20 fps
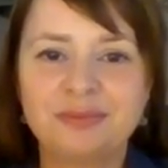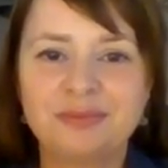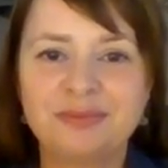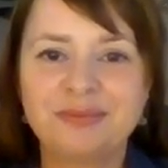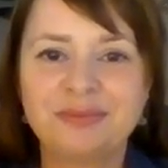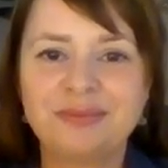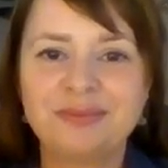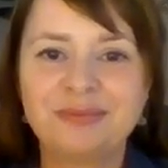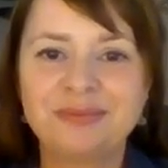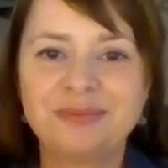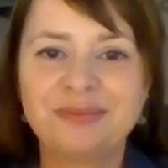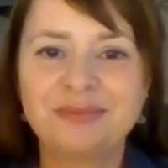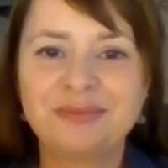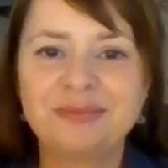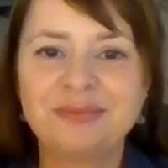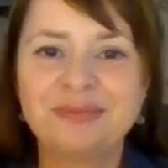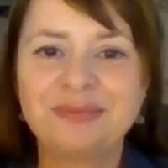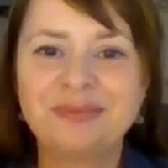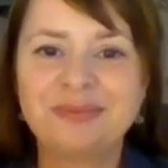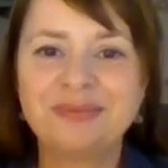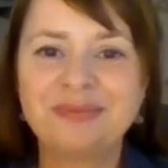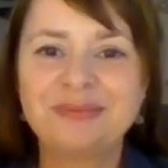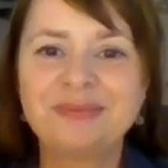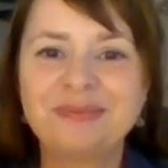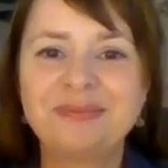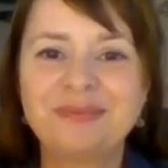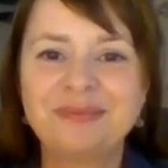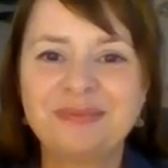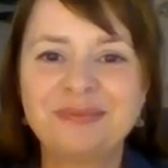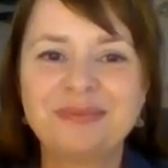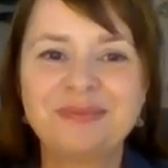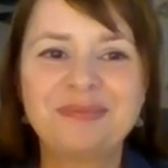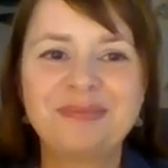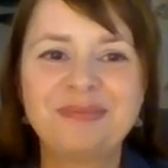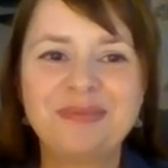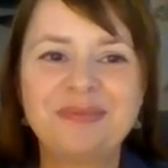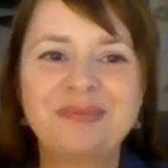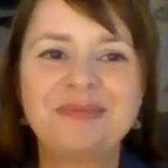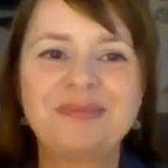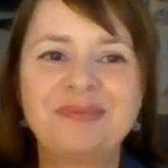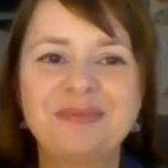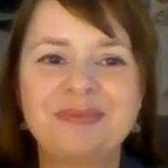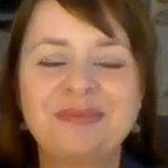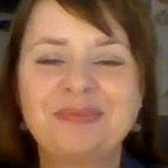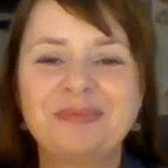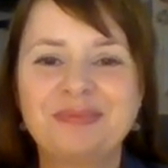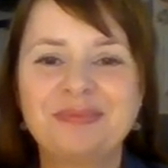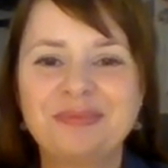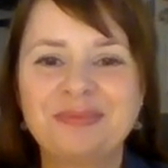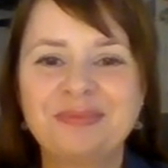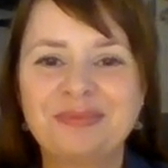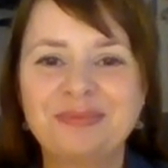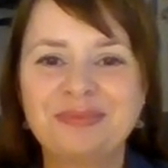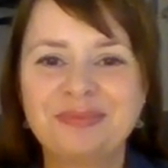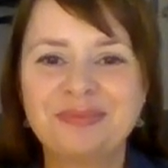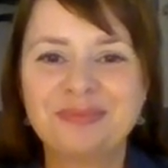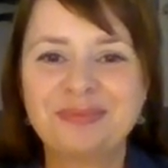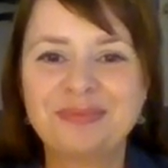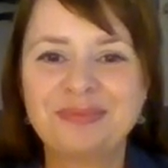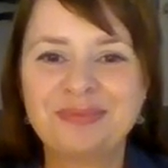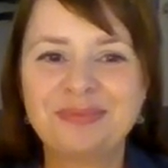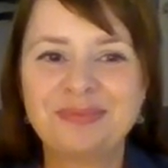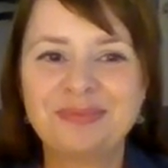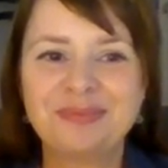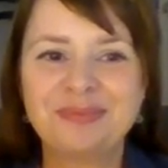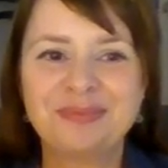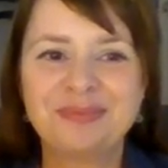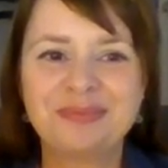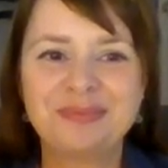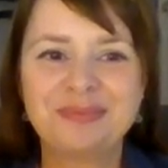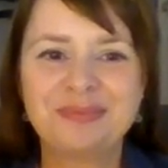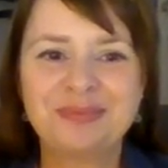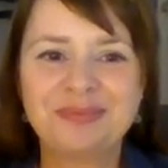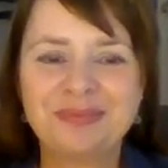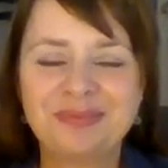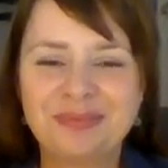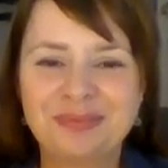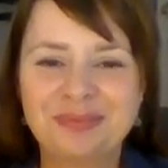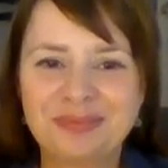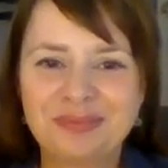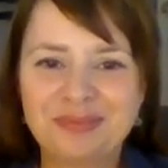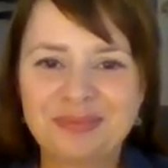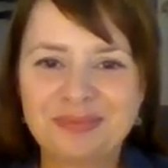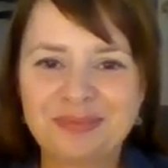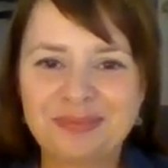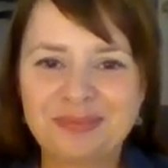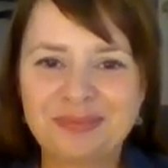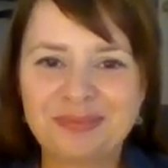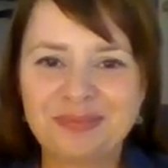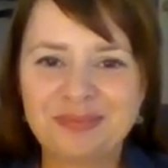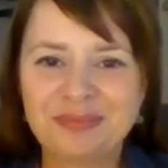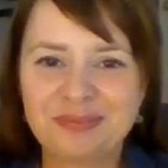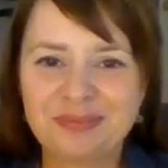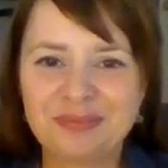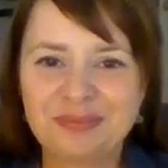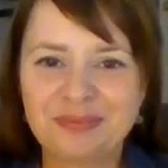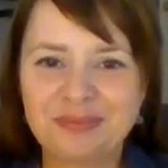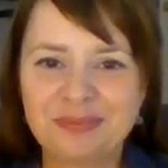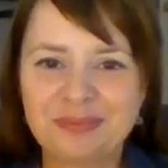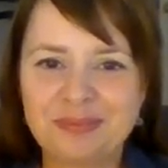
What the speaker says: (silent)